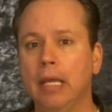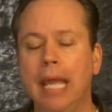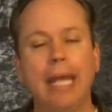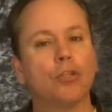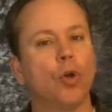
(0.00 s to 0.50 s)

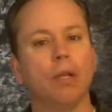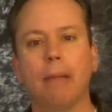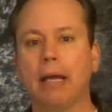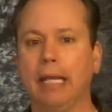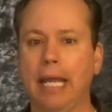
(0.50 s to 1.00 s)
And it's all
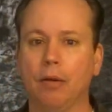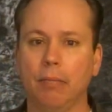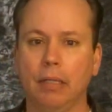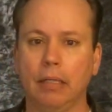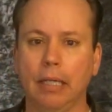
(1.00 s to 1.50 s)
about
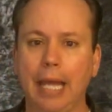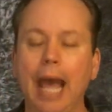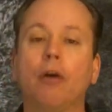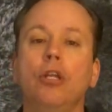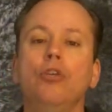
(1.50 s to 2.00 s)
accountability.
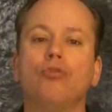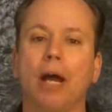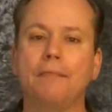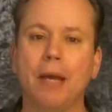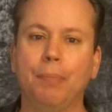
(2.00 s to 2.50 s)
How can you
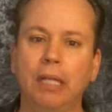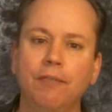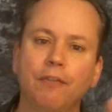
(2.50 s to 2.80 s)
drive that belief?